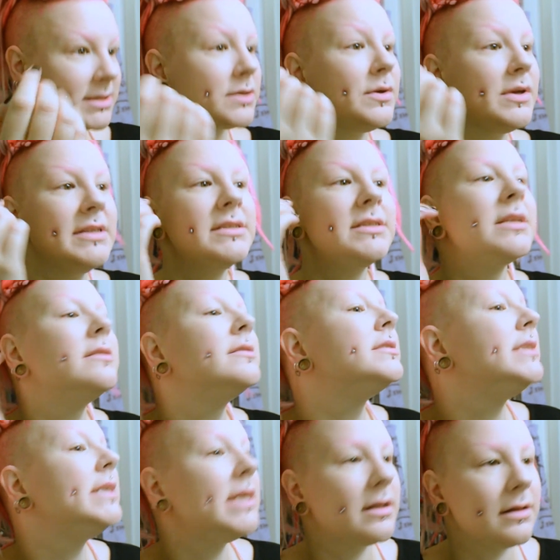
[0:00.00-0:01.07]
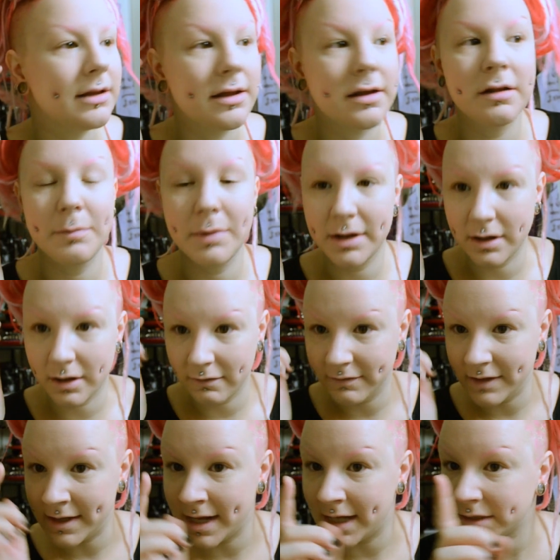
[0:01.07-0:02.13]
so you can still see a little bit
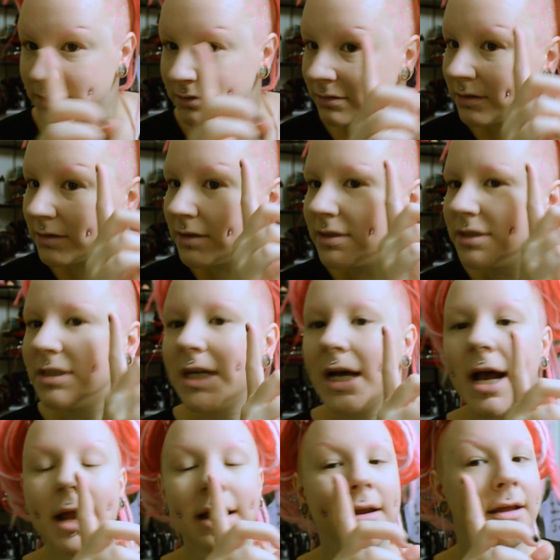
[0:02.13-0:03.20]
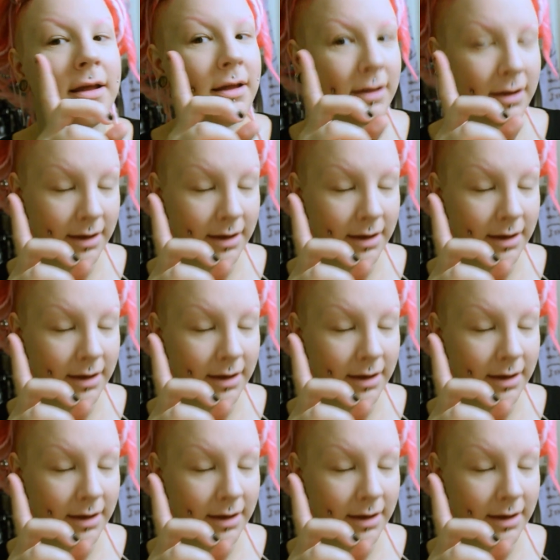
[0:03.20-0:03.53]
of the natural shine